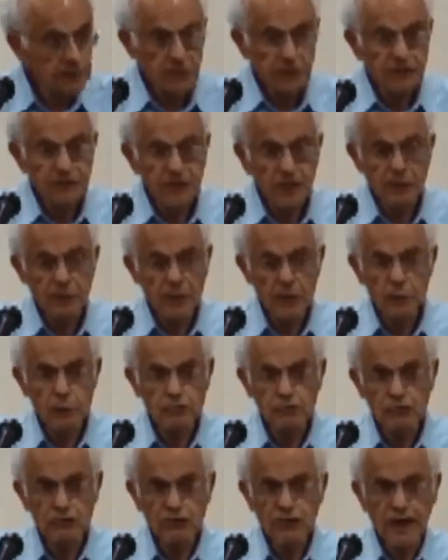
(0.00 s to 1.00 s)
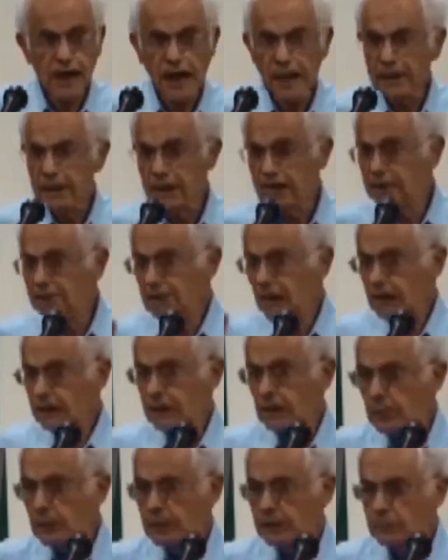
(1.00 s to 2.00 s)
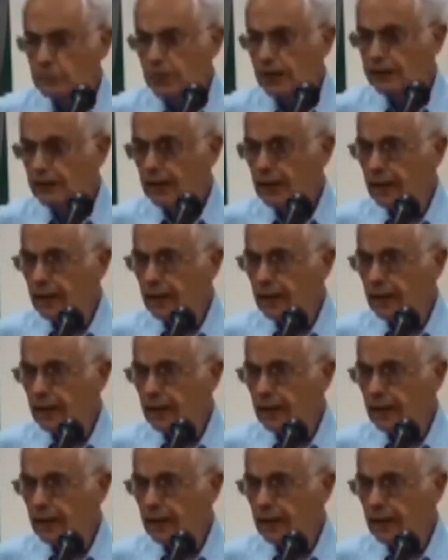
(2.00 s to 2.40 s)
And this is something which is unacceptable to